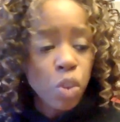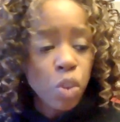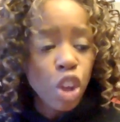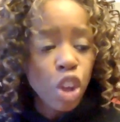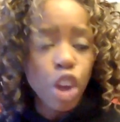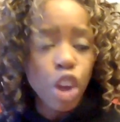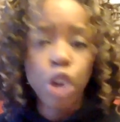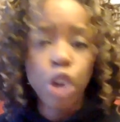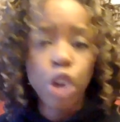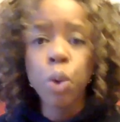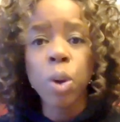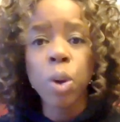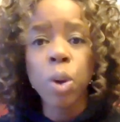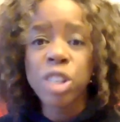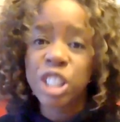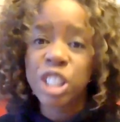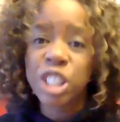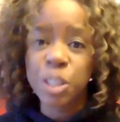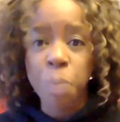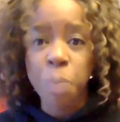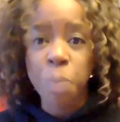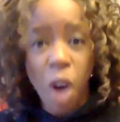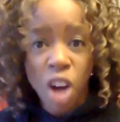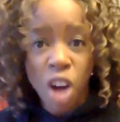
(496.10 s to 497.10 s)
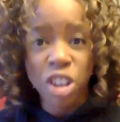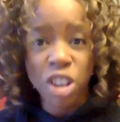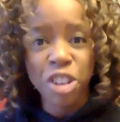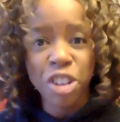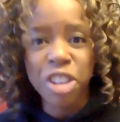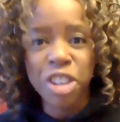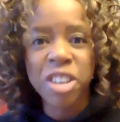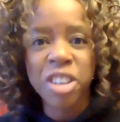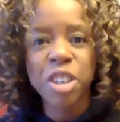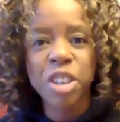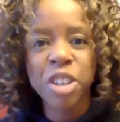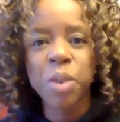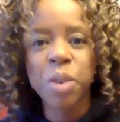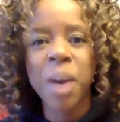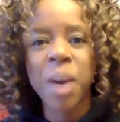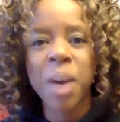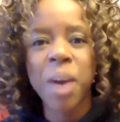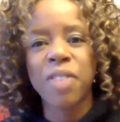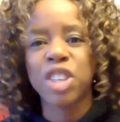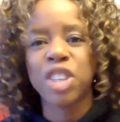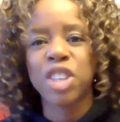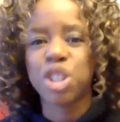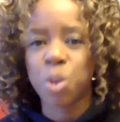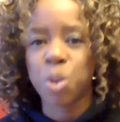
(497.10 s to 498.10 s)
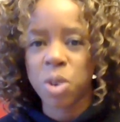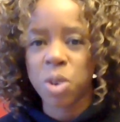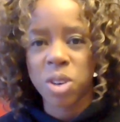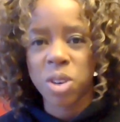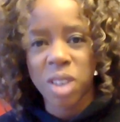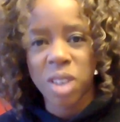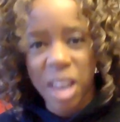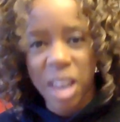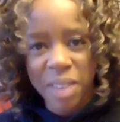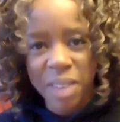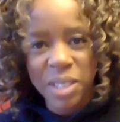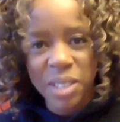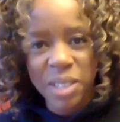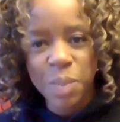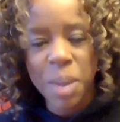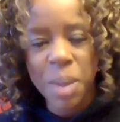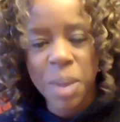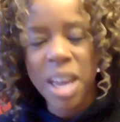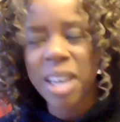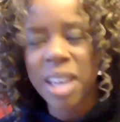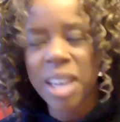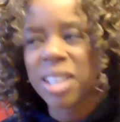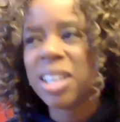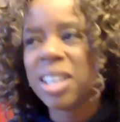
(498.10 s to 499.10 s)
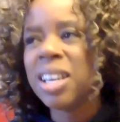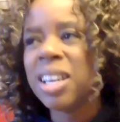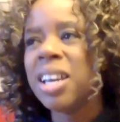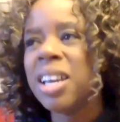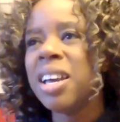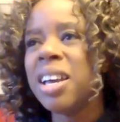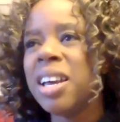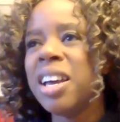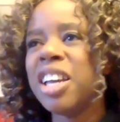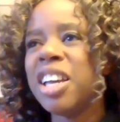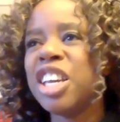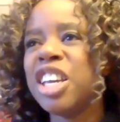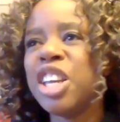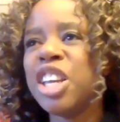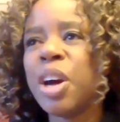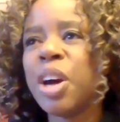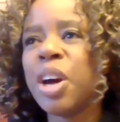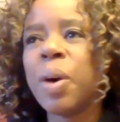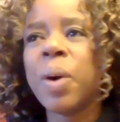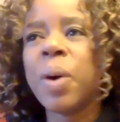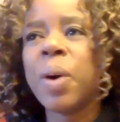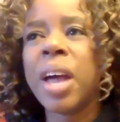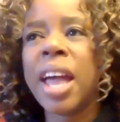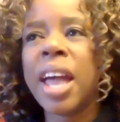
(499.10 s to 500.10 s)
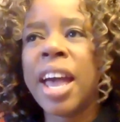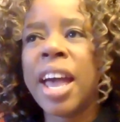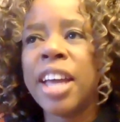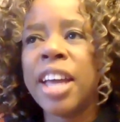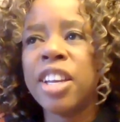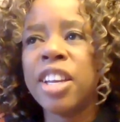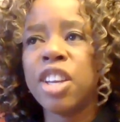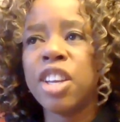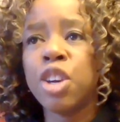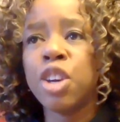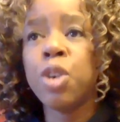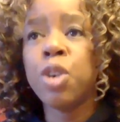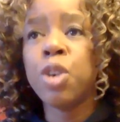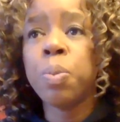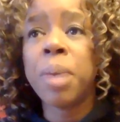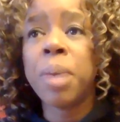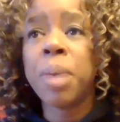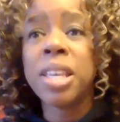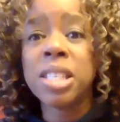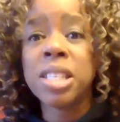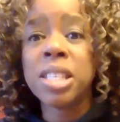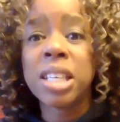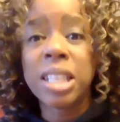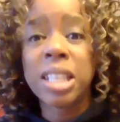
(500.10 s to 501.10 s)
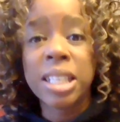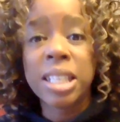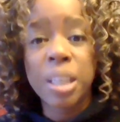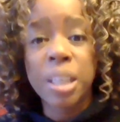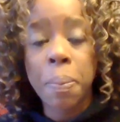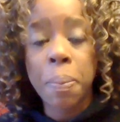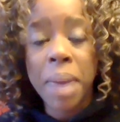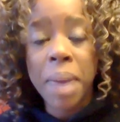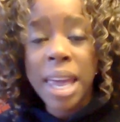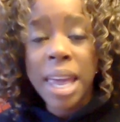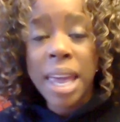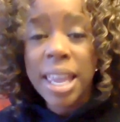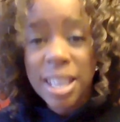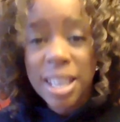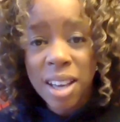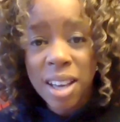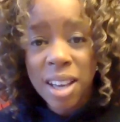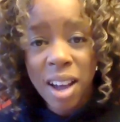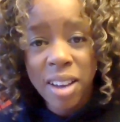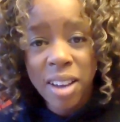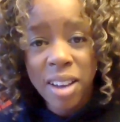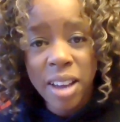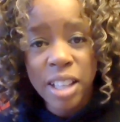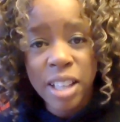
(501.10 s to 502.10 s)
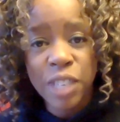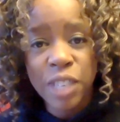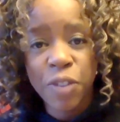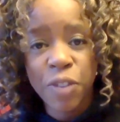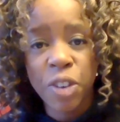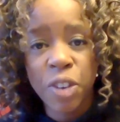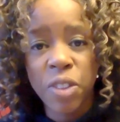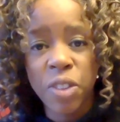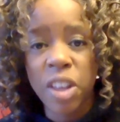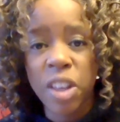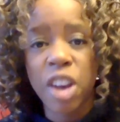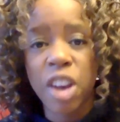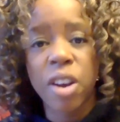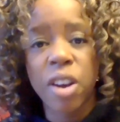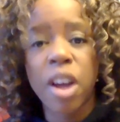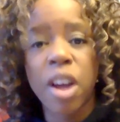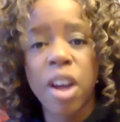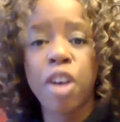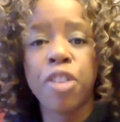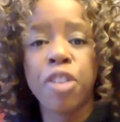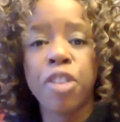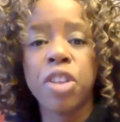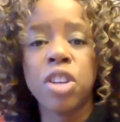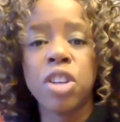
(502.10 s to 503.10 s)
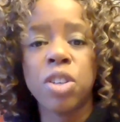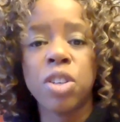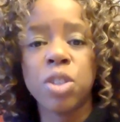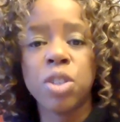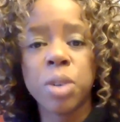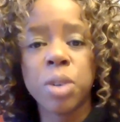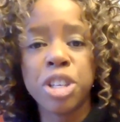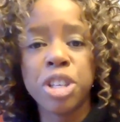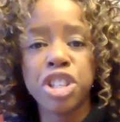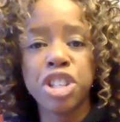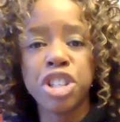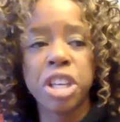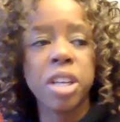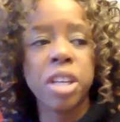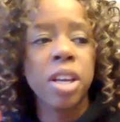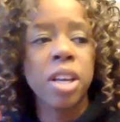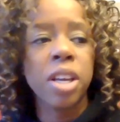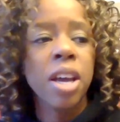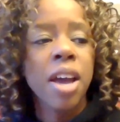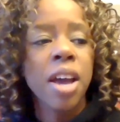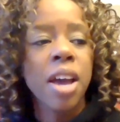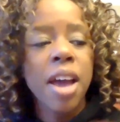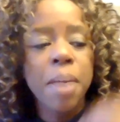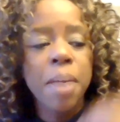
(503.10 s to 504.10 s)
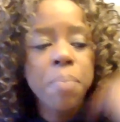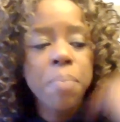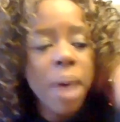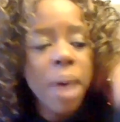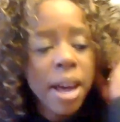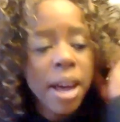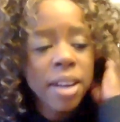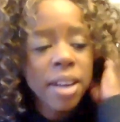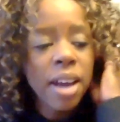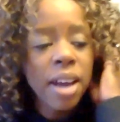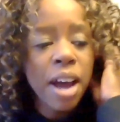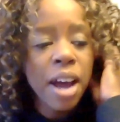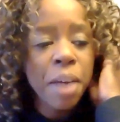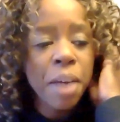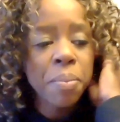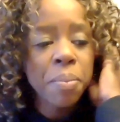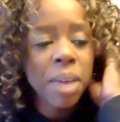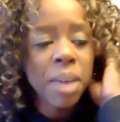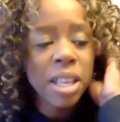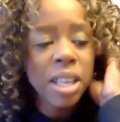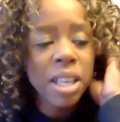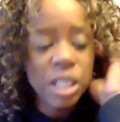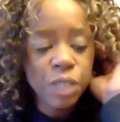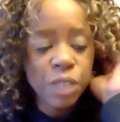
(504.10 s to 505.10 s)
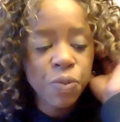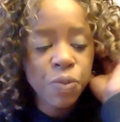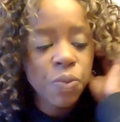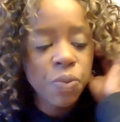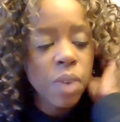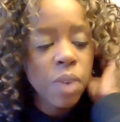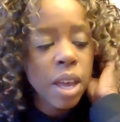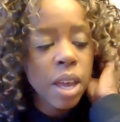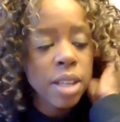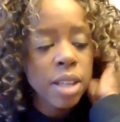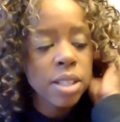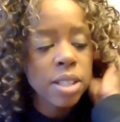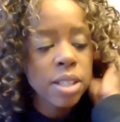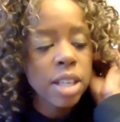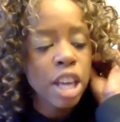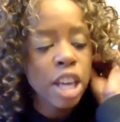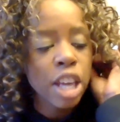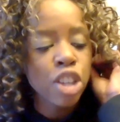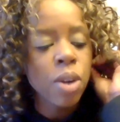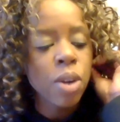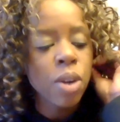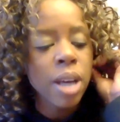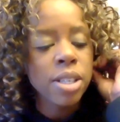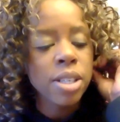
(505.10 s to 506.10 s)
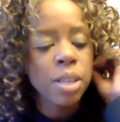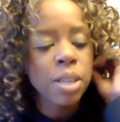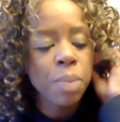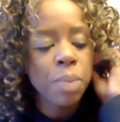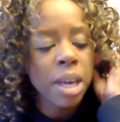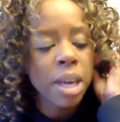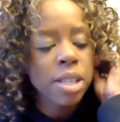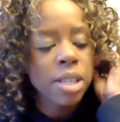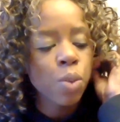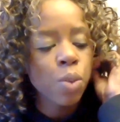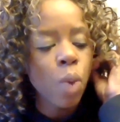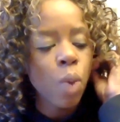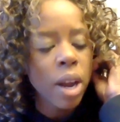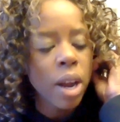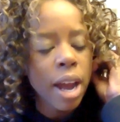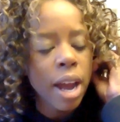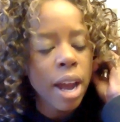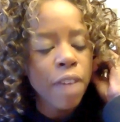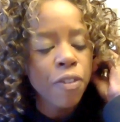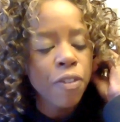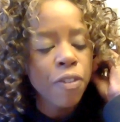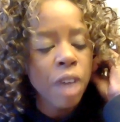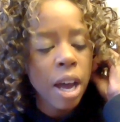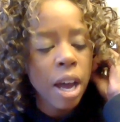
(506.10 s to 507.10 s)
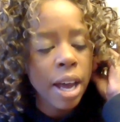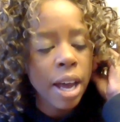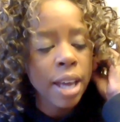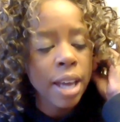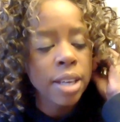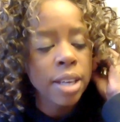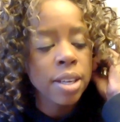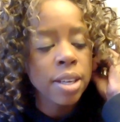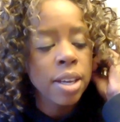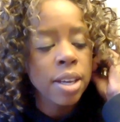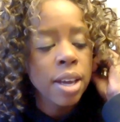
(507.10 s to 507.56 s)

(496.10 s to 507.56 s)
who are smaller, who have a shorter lifespan, you know, and who basically depend on us for their health and nutrition. But it's interesting, because what I find